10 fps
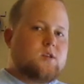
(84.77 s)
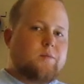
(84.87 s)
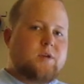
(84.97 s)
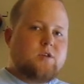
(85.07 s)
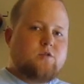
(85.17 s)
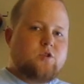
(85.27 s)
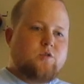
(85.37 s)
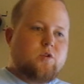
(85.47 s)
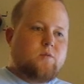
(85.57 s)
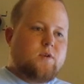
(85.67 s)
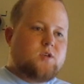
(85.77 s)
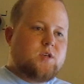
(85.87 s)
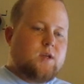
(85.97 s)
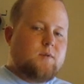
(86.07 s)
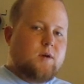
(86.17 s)
Stumpy Joe Jr.
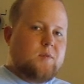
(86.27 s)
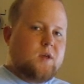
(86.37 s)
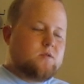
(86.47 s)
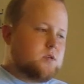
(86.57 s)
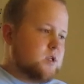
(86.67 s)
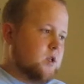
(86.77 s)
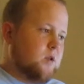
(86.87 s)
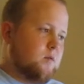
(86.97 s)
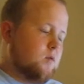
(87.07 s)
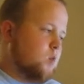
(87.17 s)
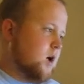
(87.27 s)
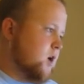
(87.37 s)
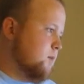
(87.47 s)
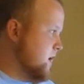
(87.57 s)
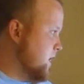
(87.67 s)
mentioned he might be interested a
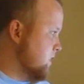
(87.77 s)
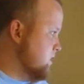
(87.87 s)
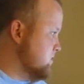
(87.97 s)
while back.